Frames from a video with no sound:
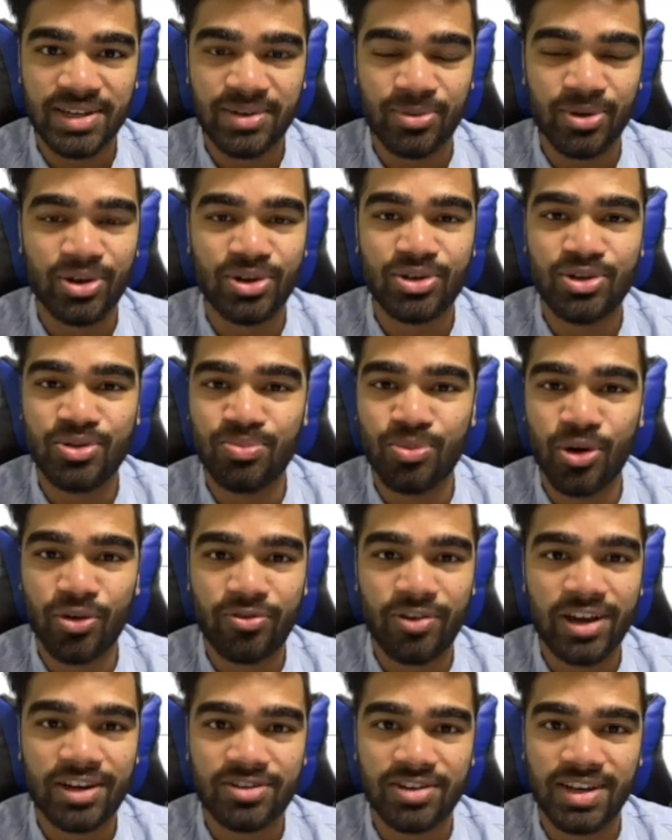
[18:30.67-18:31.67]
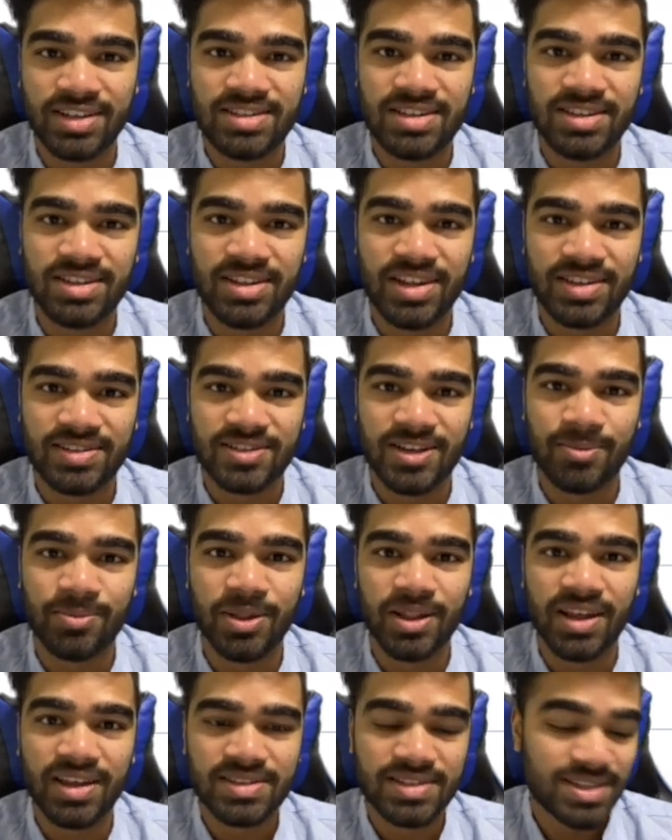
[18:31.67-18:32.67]
We're going to do more factorizing in the next couple
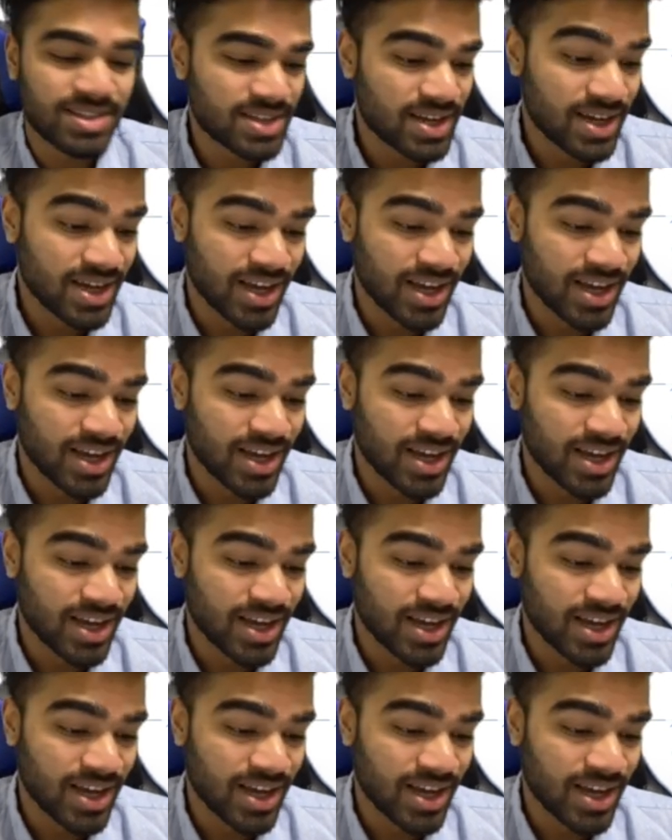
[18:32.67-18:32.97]
lessons.